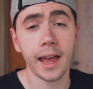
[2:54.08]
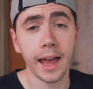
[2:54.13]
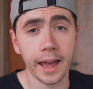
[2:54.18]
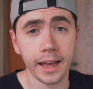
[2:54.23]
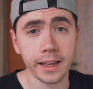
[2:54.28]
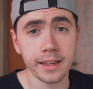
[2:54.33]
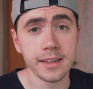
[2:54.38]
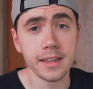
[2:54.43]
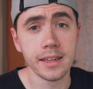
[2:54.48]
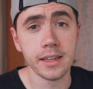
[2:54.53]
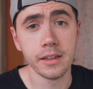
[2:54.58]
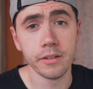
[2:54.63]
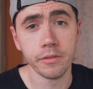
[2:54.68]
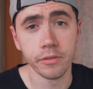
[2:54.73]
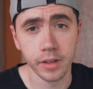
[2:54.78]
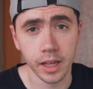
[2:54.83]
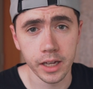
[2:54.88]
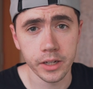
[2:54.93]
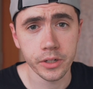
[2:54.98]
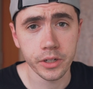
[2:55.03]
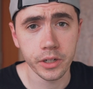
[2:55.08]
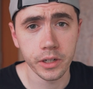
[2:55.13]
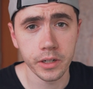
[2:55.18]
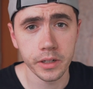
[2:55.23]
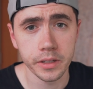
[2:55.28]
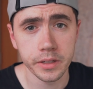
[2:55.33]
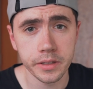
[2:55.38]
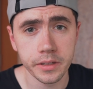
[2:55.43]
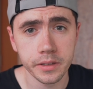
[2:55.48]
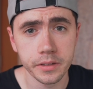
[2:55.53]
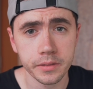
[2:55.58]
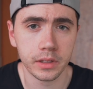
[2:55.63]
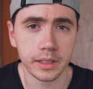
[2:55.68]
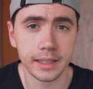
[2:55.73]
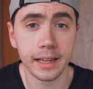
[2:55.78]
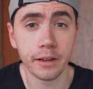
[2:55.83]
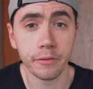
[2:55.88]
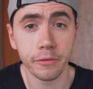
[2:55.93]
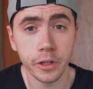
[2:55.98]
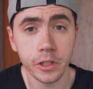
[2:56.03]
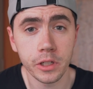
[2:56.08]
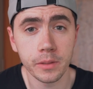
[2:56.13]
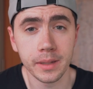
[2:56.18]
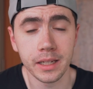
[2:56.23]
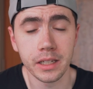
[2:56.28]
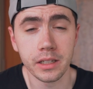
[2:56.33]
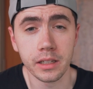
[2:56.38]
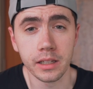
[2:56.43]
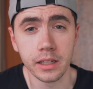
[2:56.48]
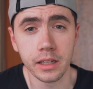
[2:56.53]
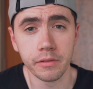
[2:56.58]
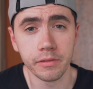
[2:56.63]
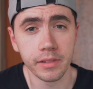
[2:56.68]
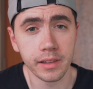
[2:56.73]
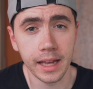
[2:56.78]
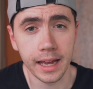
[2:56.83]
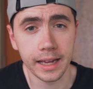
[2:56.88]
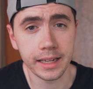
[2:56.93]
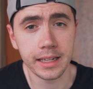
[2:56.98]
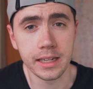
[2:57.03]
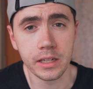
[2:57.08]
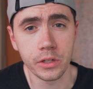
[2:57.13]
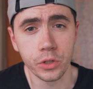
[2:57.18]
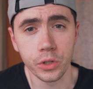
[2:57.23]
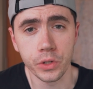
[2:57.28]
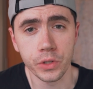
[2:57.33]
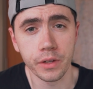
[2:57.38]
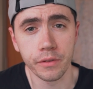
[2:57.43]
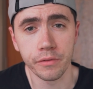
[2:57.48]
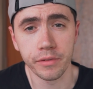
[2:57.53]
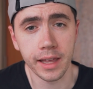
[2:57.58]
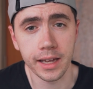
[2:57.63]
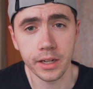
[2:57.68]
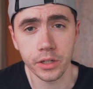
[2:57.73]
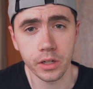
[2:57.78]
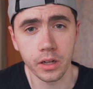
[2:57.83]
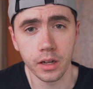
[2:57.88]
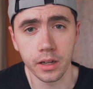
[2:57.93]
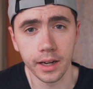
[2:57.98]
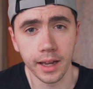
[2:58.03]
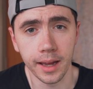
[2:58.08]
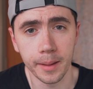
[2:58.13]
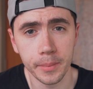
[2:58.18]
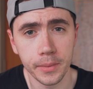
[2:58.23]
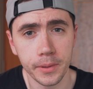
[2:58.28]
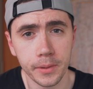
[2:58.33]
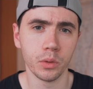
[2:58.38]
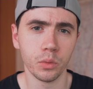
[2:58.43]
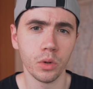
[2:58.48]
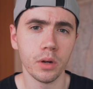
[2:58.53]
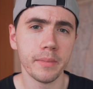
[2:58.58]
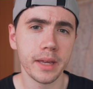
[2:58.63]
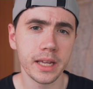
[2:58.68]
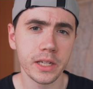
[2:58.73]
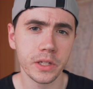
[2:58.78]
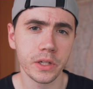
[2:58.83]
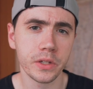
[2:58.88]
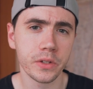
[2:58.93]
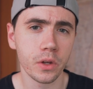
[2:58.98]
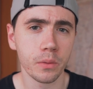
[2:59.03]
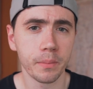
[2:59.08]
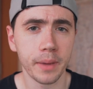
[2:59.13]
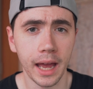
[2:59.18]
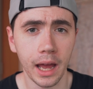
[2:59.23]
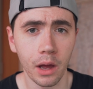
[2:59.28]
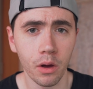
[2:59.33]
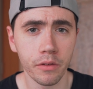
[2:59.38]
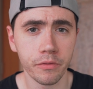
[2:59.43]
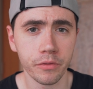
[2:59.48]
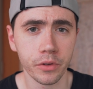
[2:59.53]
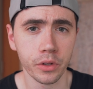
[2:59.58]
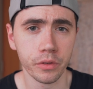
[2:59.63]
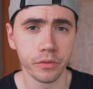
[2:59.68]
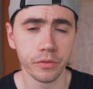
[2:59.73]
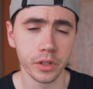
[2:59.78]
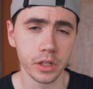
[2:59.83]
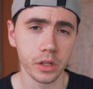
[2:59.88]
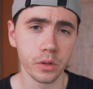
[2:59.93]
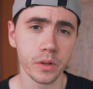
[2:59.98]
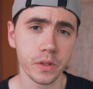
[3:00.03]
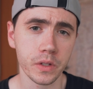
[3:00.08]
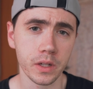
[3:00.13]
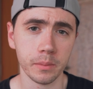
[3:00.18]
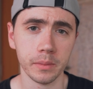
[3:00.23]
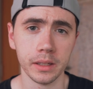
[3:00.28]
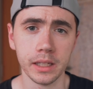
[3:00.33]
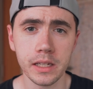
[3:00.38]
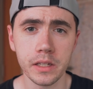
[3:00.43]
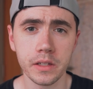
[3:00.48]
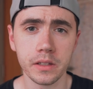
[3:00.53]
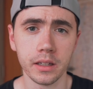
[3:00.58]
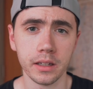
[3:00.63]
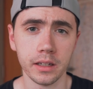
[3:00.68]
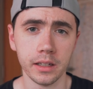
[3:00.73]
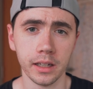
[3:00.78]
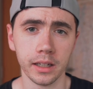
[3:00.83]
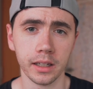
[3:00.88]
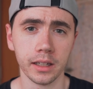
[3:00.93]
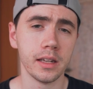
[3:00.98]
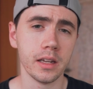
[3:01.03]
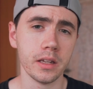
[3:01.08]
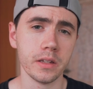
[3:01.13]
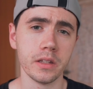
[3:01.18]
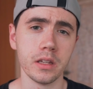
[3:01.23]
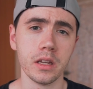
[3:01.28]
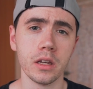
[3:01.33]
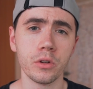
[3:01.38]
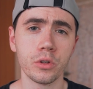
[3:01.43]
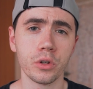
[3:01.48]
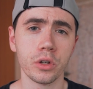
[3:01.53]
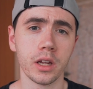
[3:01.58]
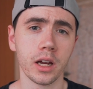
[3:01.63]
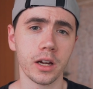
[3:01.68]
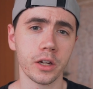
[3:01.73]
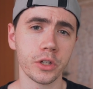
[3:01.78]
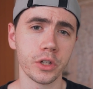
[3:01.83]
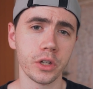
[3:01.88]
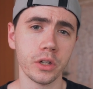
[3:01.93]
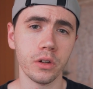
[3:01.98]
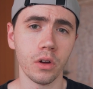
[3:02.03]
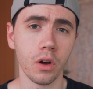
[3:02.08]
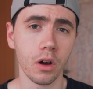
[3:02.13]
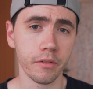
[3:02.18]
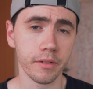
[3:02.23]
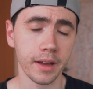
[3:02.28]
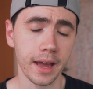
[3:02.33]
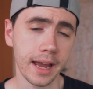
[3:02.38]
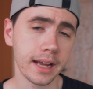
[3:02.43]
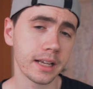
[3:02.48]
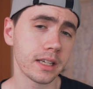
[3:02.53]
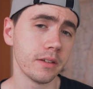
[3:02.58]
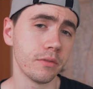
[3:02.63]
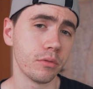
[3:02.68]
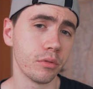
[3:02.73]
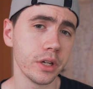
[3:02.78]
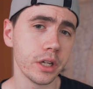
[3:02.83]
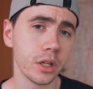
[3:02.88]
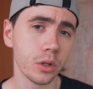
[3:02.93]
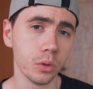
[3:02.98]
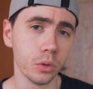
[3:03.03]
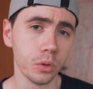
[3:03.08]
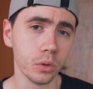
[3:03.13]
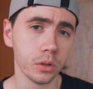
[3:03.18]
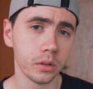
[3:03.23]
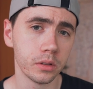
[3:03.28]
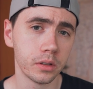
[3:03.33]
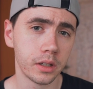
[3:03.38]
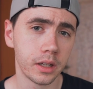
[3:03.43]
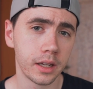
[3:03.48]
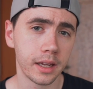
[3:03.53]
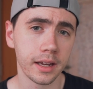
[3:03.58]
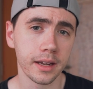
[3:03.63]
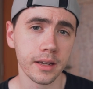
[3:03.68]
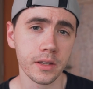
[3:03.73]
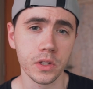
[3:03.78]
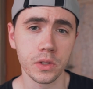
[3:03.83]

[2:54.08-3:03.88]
Anki flashcards. Now fundamentally, Anki is just a flashcard app, but what makes it so powerful for Usmle studying is the introduction of active recall and